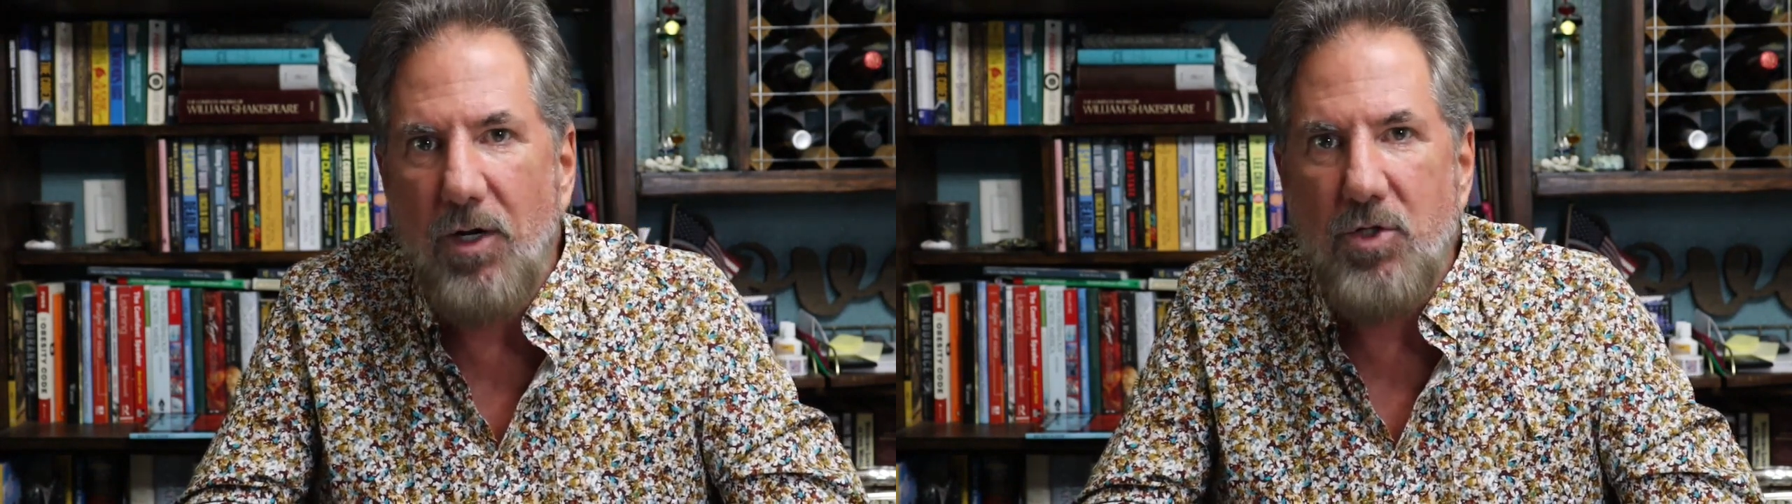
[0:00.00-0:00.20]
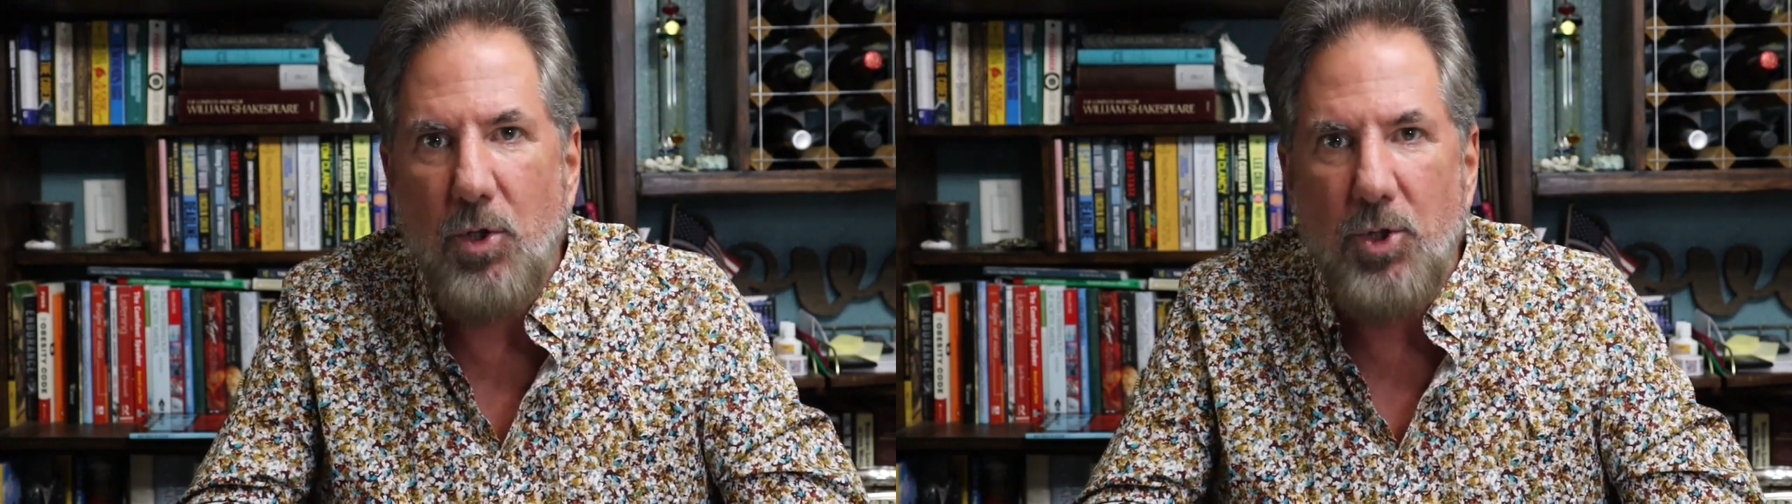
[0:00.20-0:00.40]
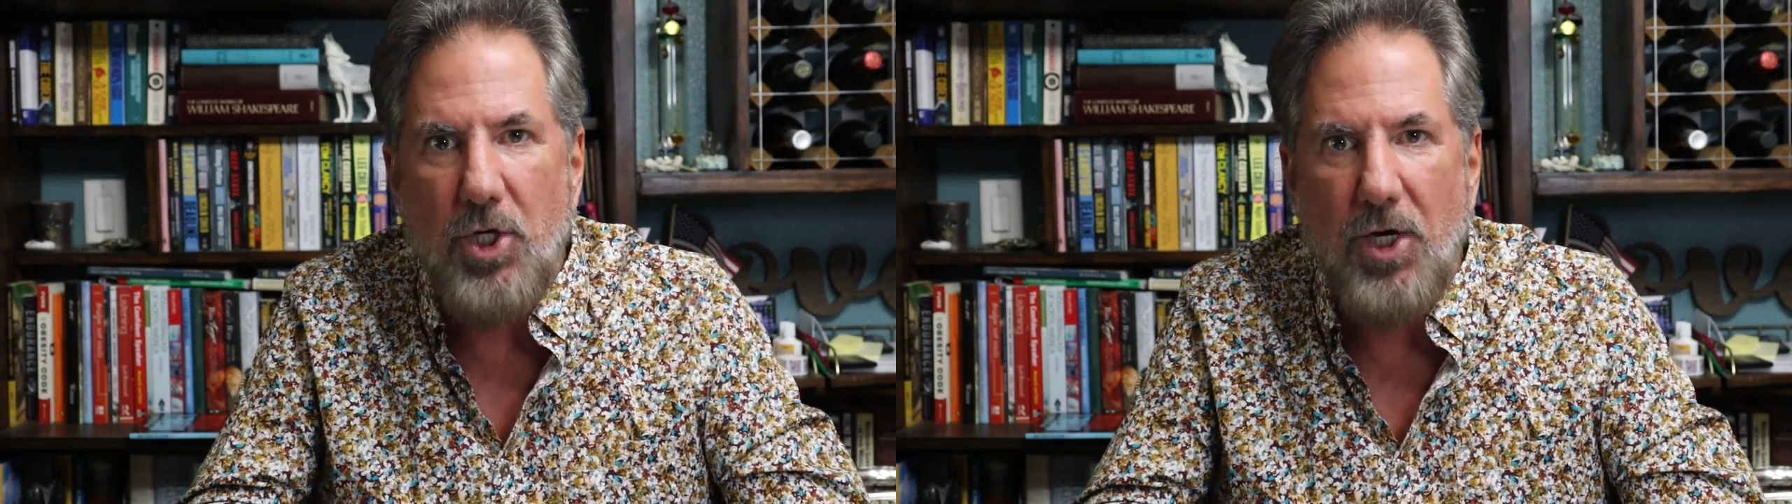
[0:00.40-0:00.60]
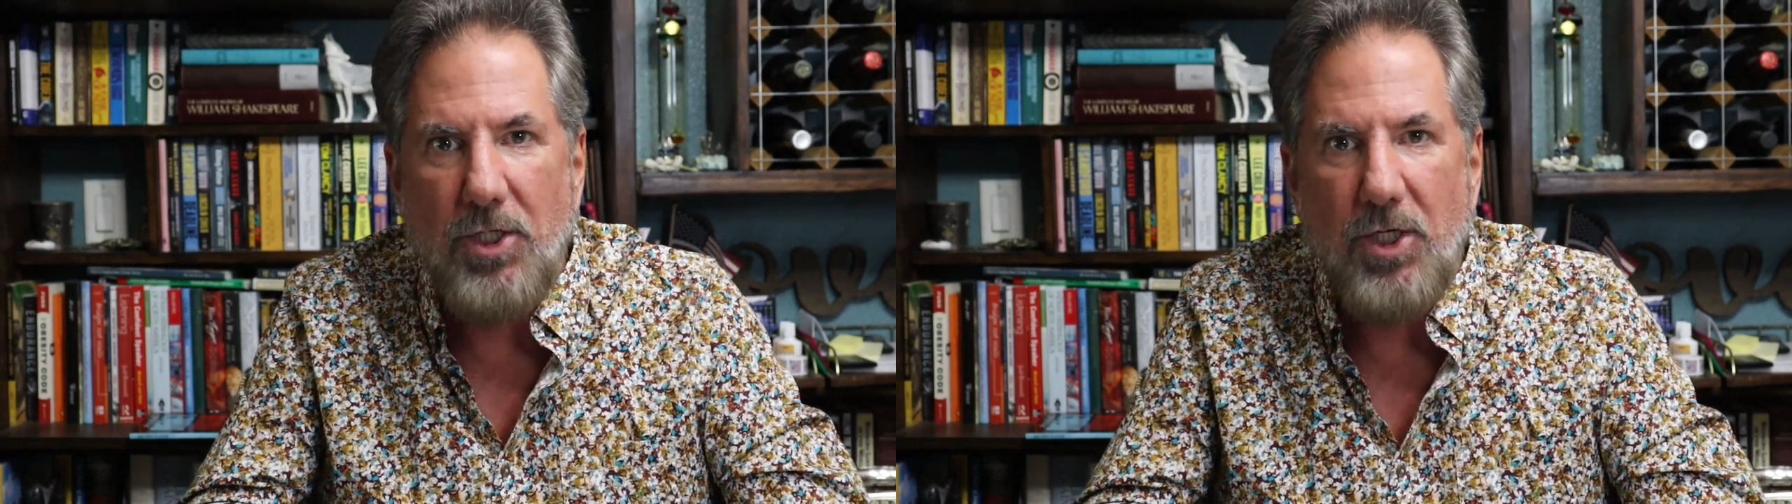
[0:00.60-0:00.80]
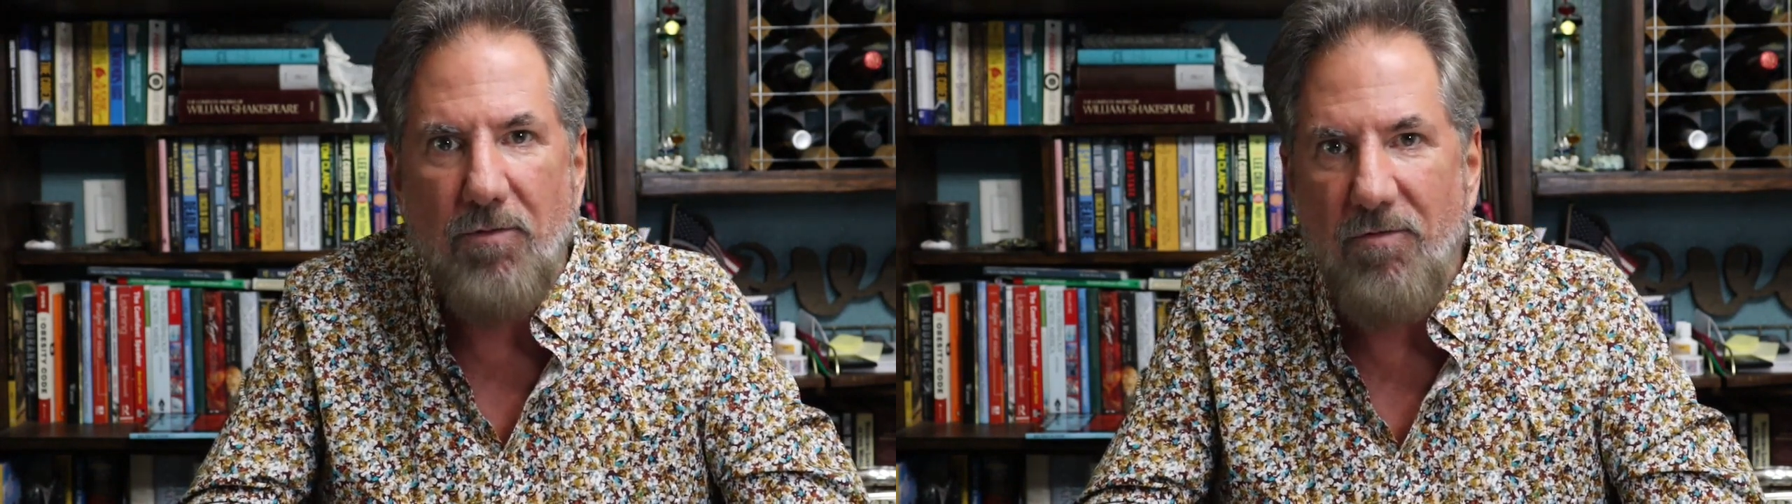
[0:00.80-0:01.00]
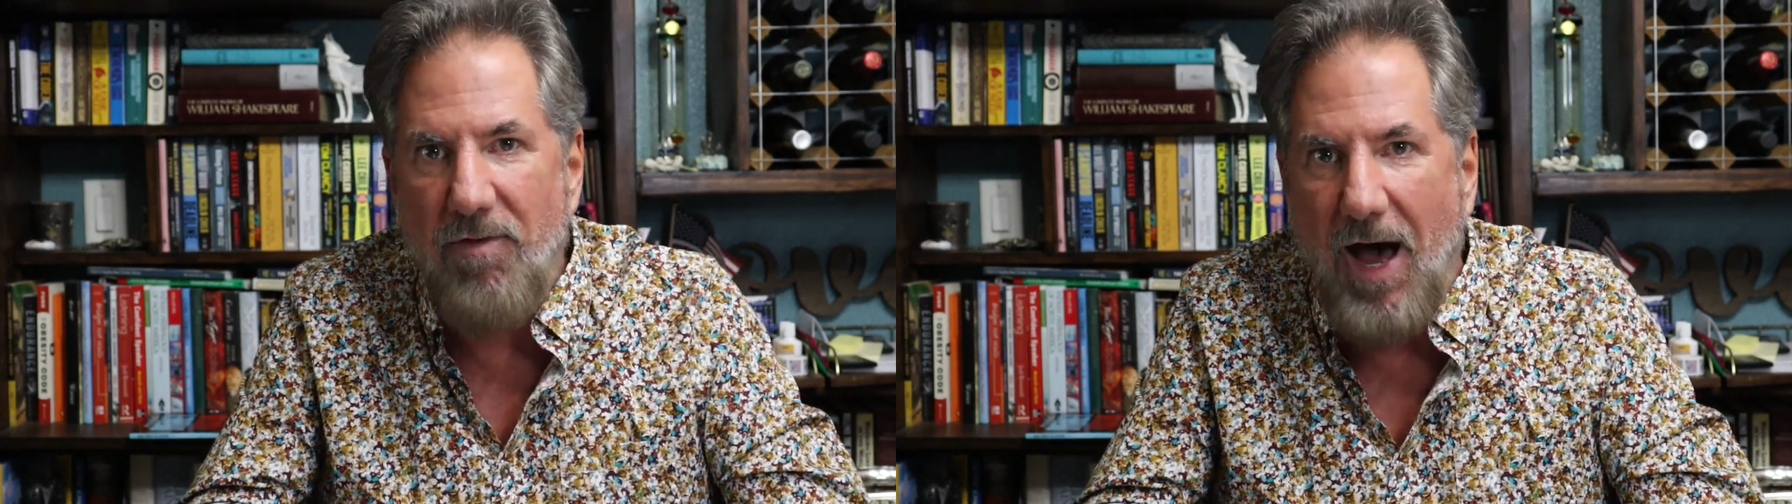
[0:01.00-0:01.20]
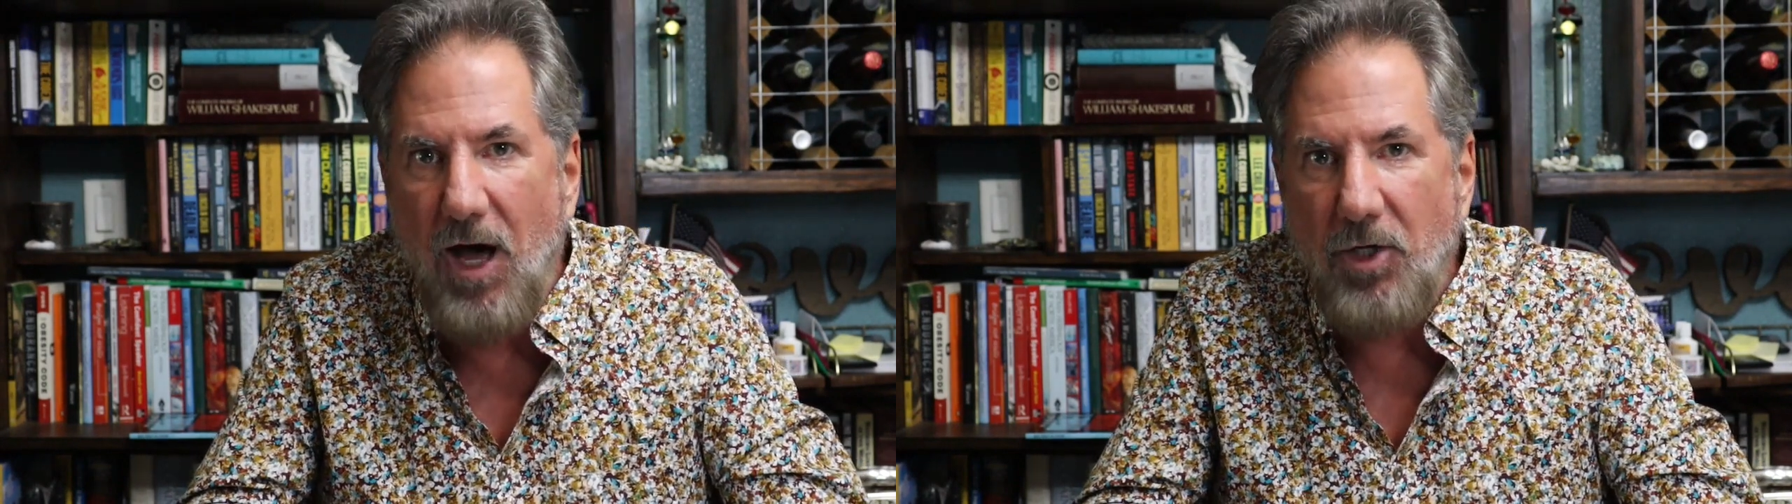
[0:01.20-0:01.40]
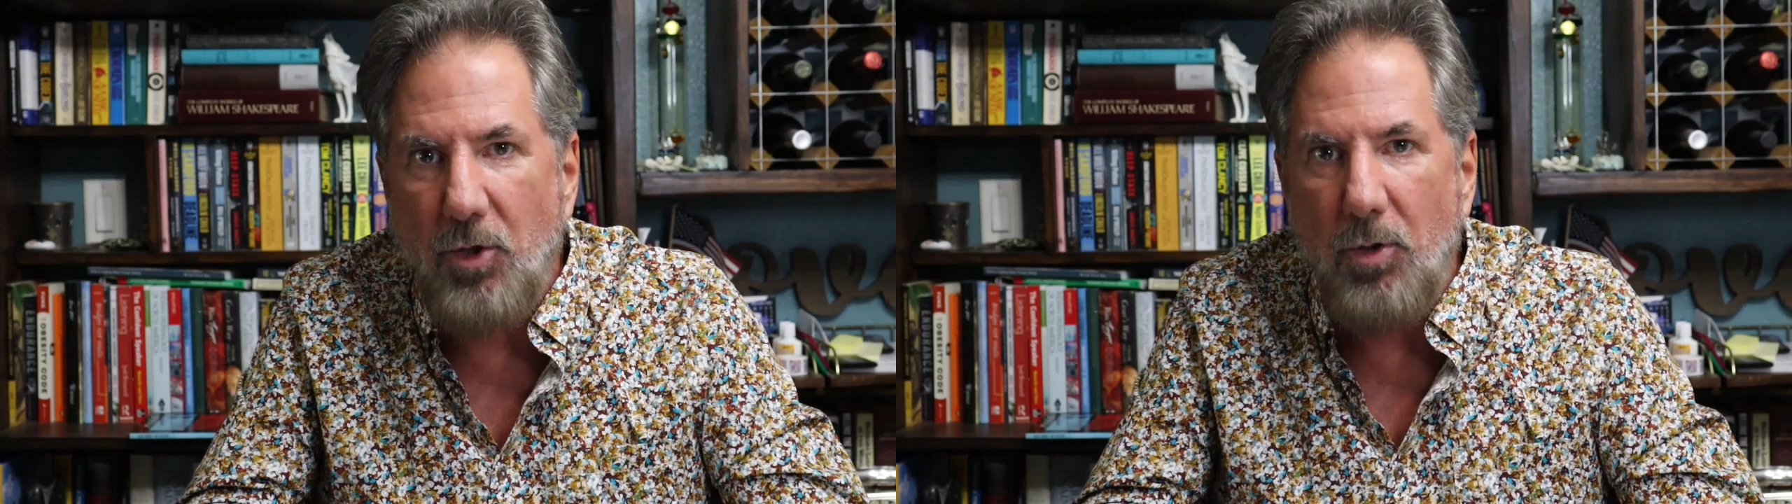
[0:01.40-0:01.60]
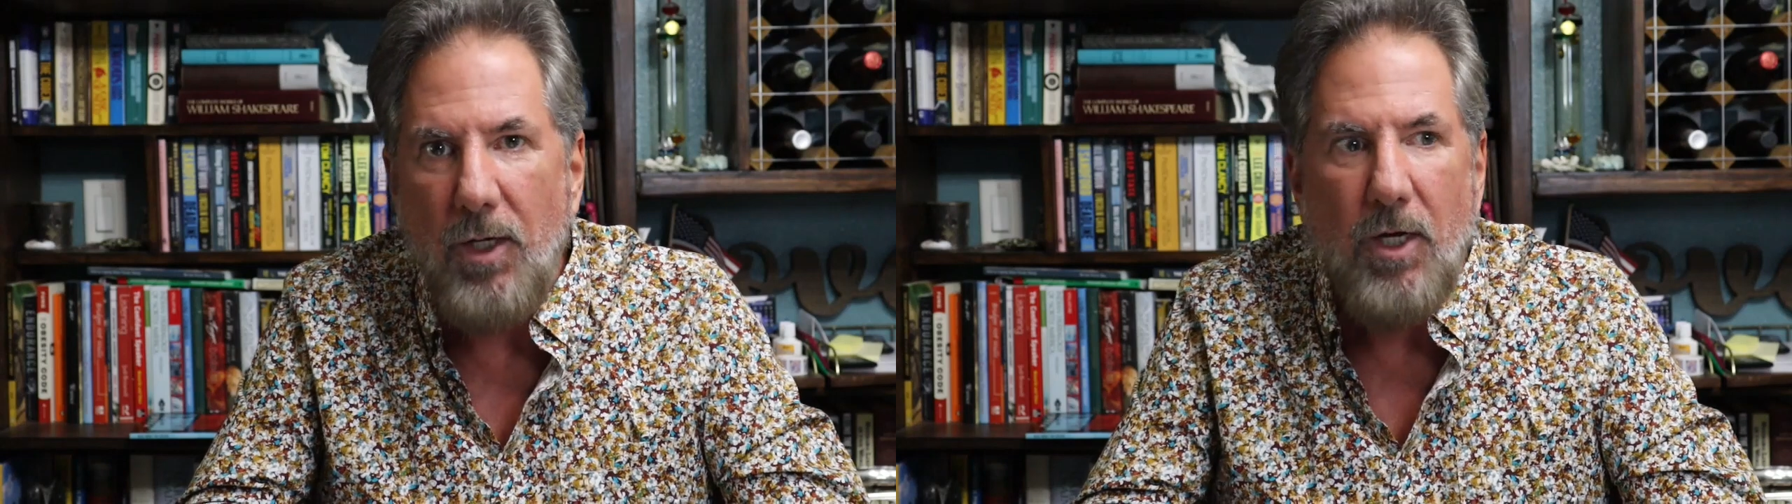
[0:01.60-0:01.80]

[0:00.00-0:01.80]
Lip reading: association value,